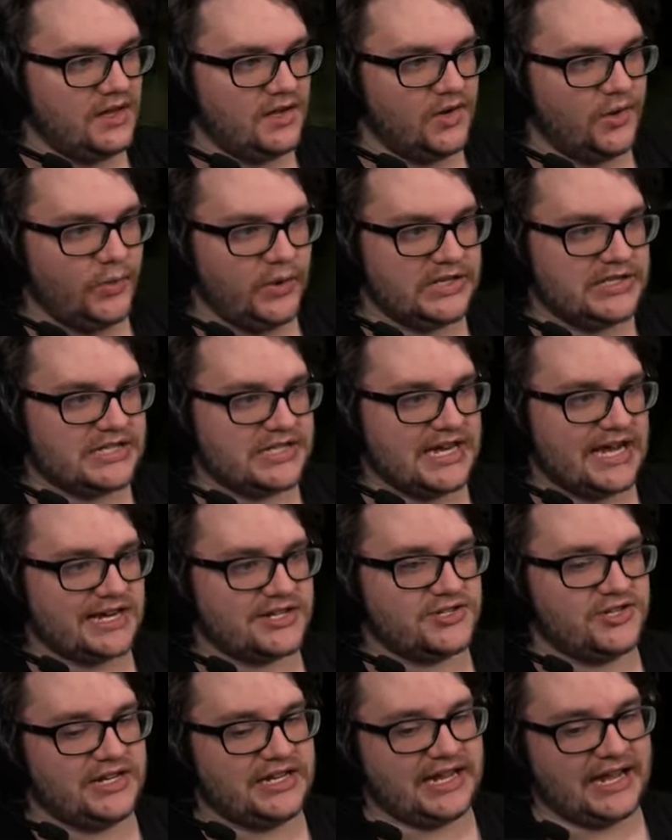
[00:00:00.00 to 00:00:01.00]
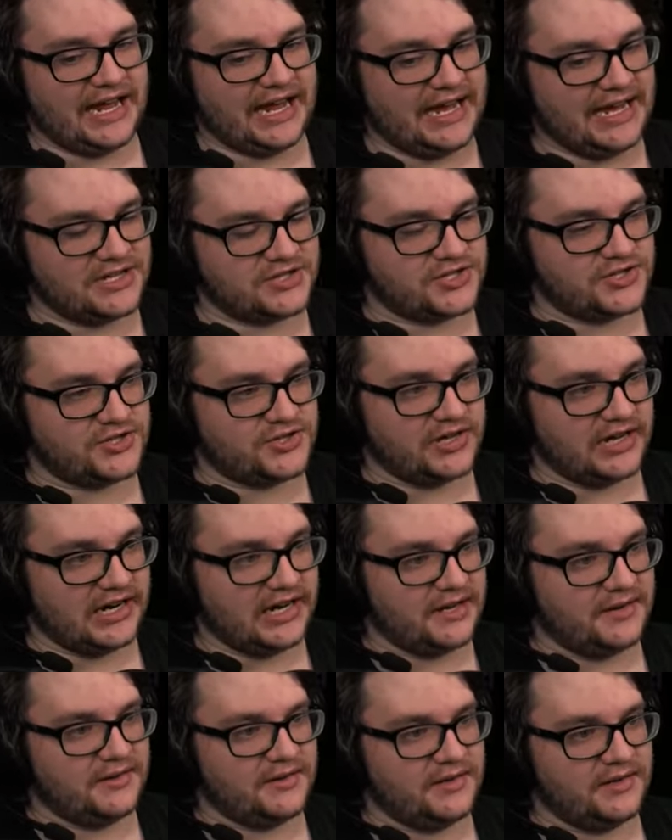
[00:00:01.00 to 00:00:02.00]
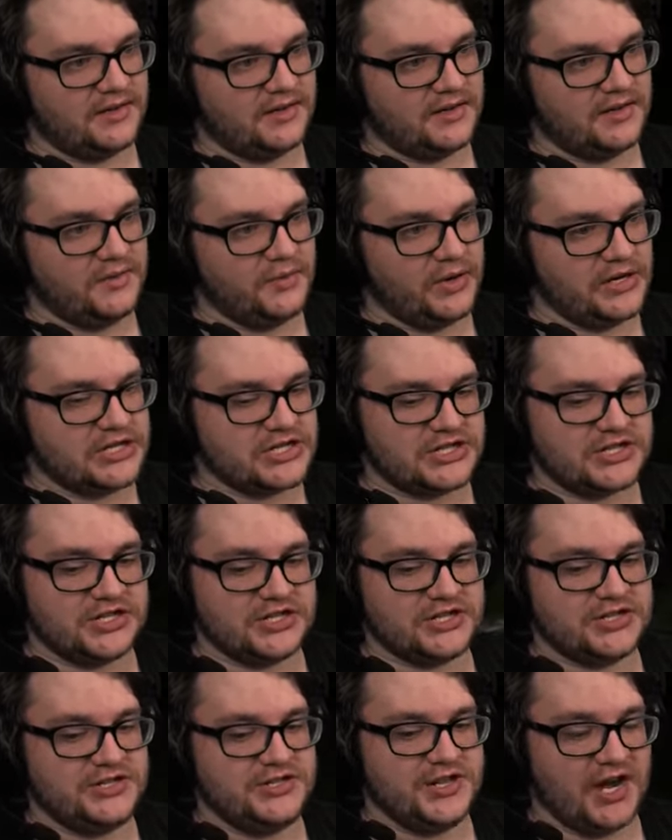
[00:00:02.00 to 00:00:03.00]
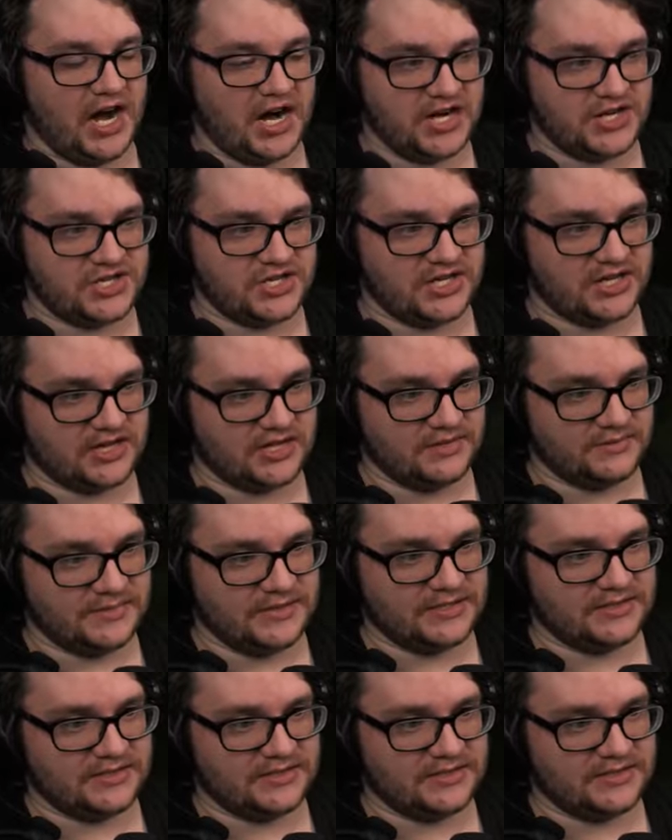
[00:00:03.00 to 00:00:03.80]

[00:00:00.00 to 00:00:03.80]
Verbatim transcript: which is actually cash strat, which is just dodging them.